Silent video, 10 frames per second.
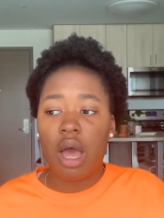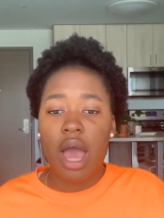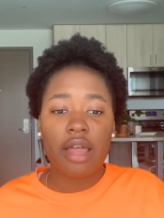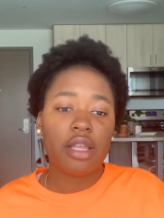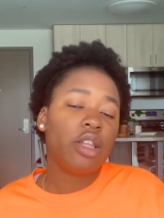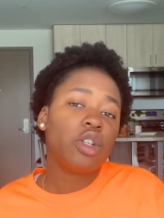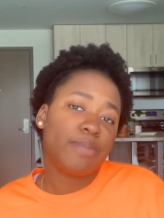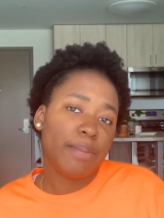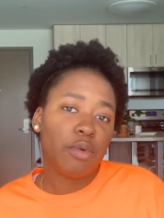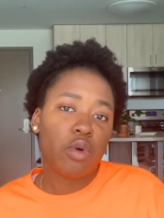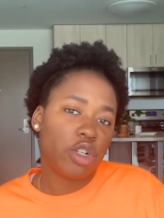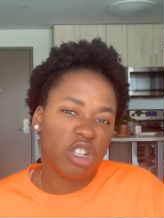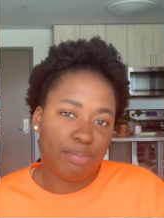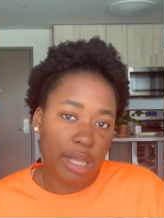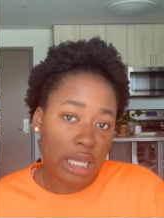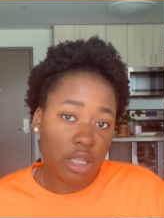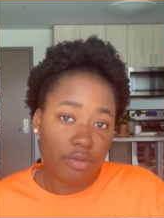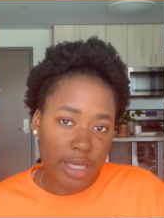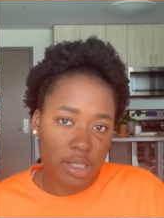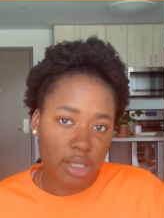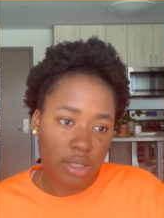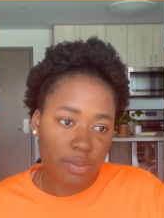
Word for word: And then there's people who are just blatantly racist.